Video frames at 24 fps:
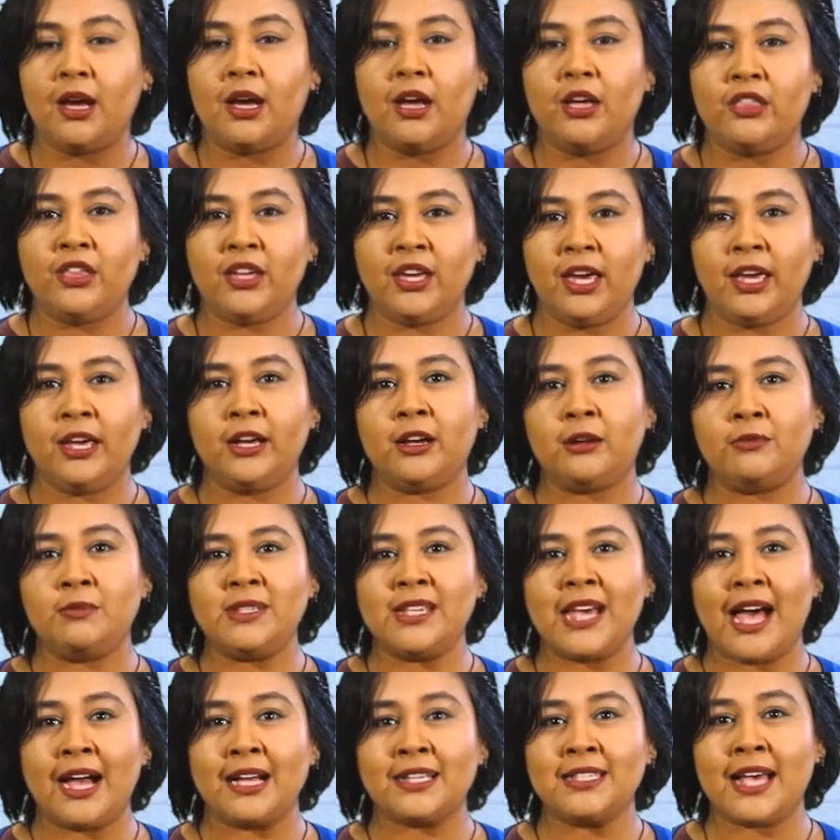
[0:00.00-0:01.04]
The Income
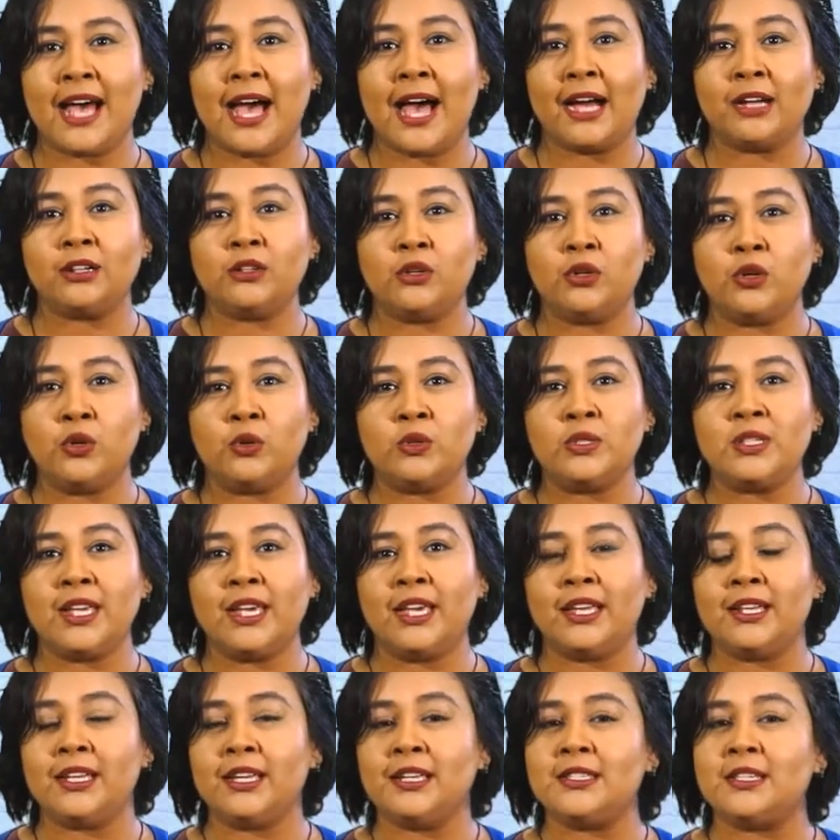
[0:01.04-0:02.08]
Tax Act notes
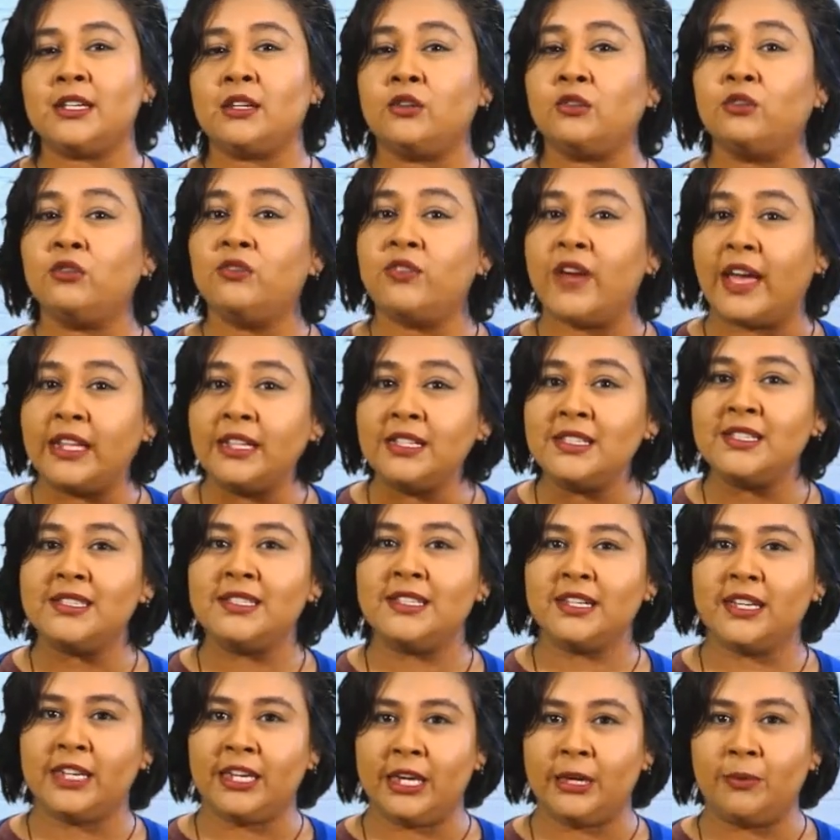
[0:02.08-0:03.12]
it is an offense
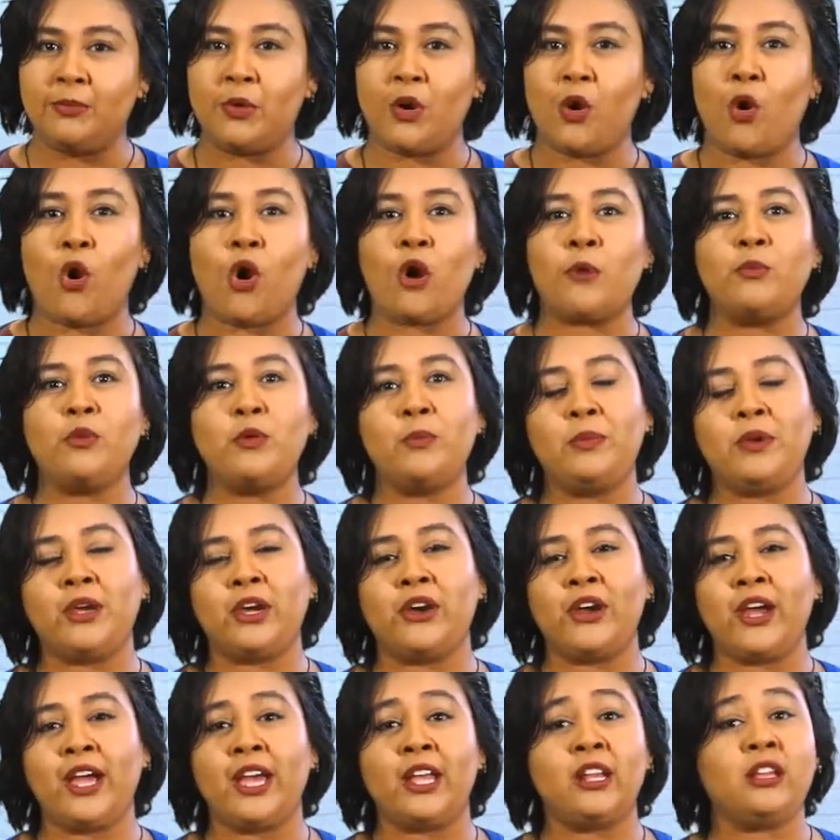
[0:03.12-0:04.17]
to keep or
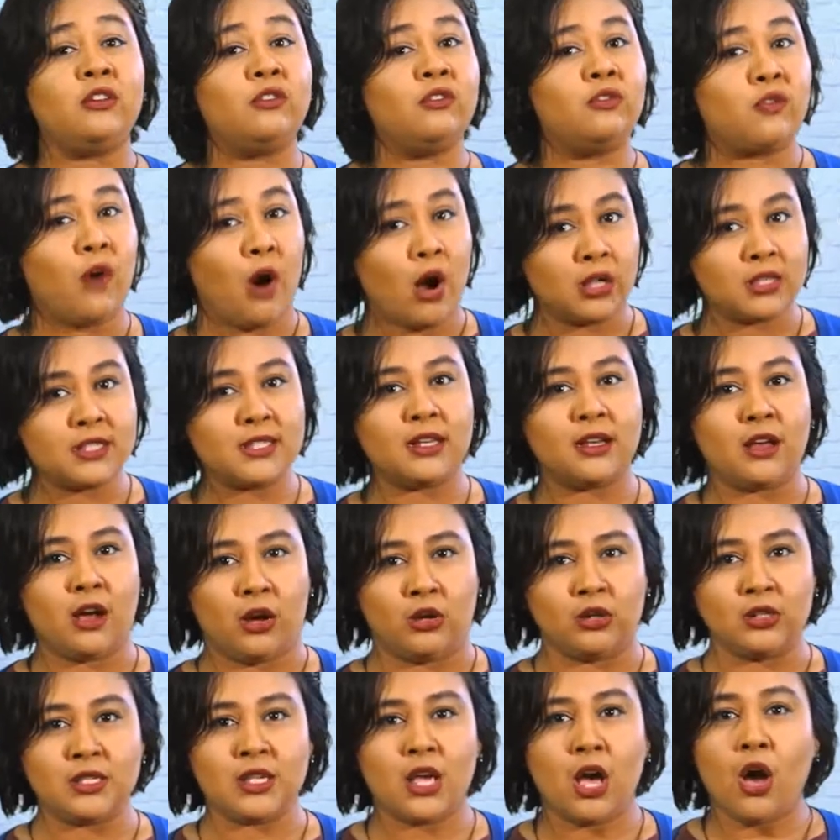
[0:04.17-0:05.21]
prepare any false
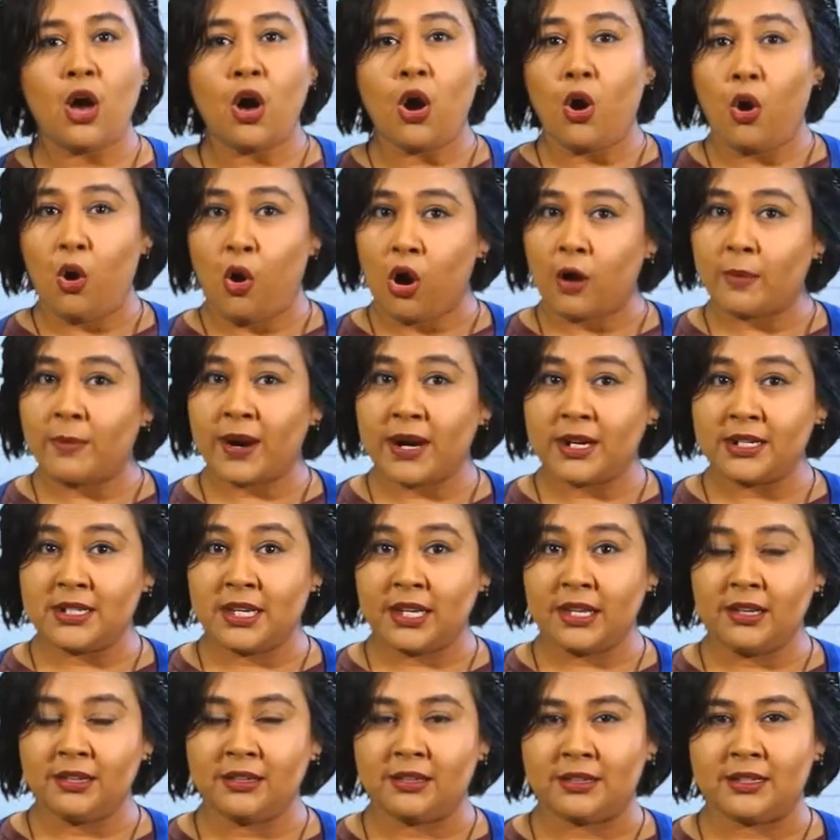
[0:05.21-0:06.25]
accounts or
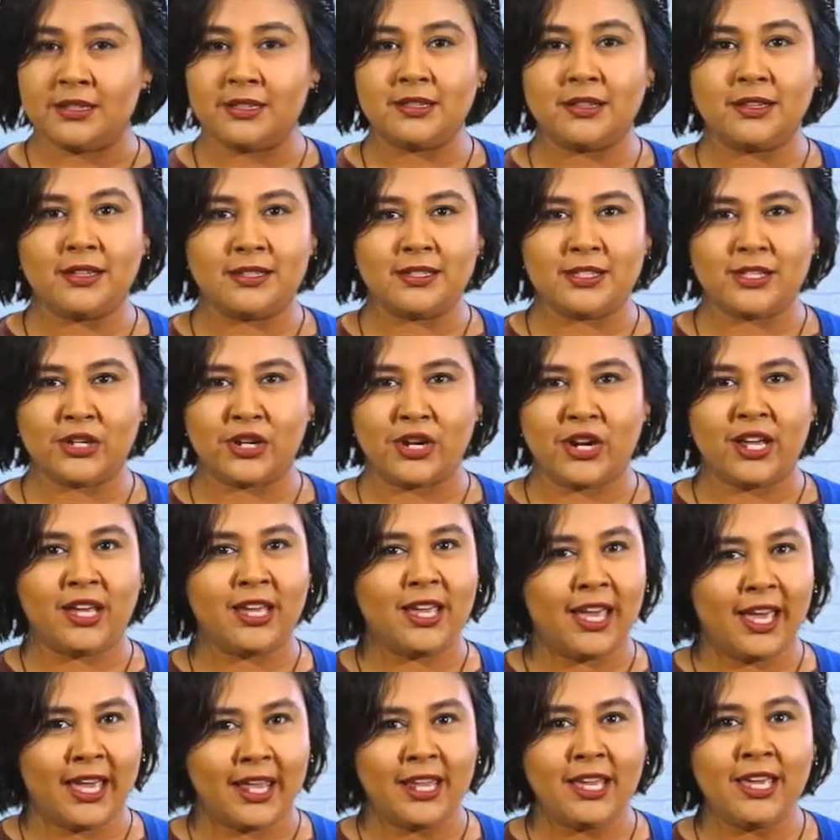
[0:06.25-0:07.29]
particulars concerning
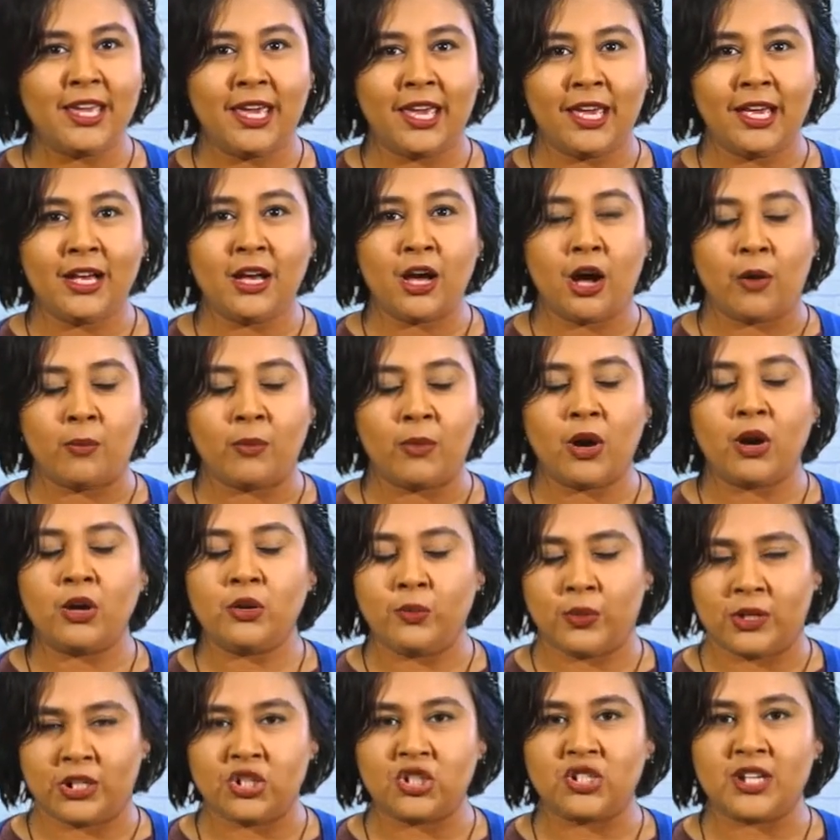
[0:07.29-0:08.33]
any income on
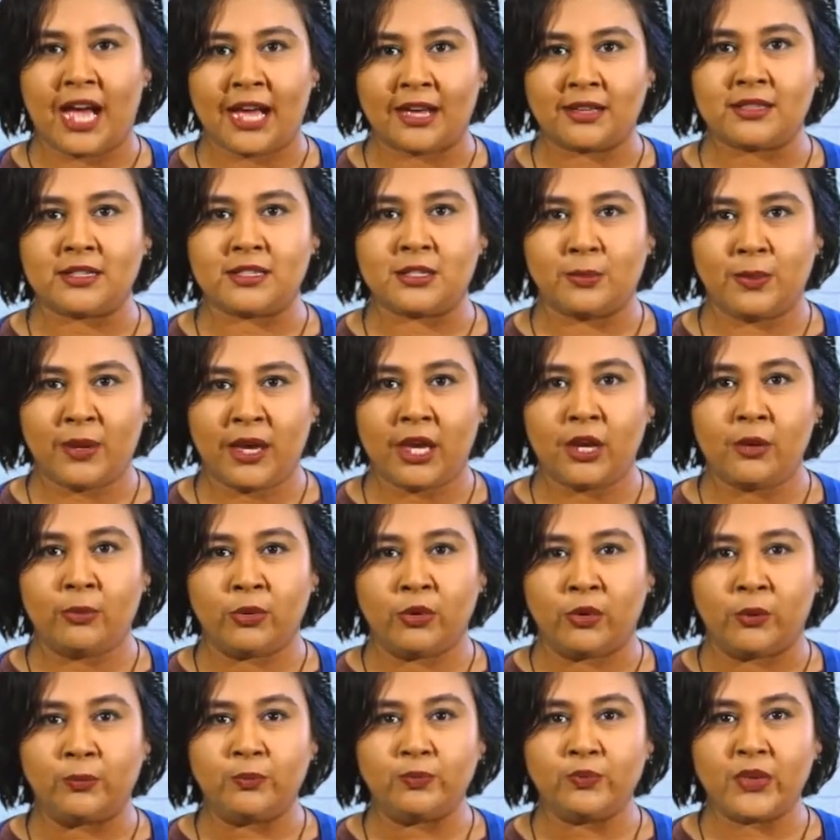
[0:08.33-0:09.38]
which tax is
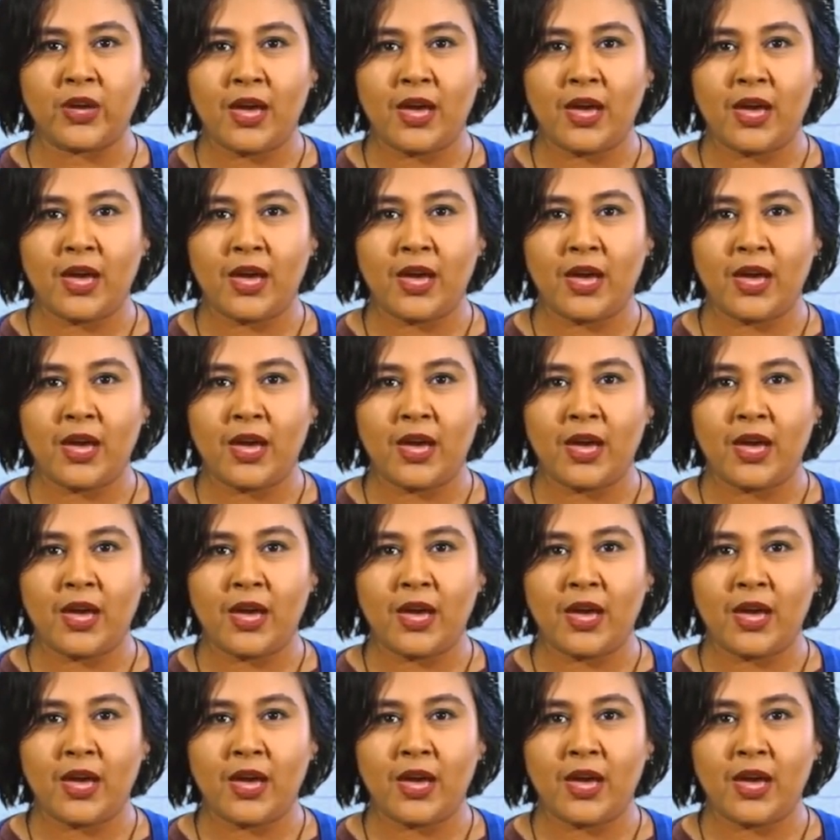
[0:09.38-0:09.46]
payable.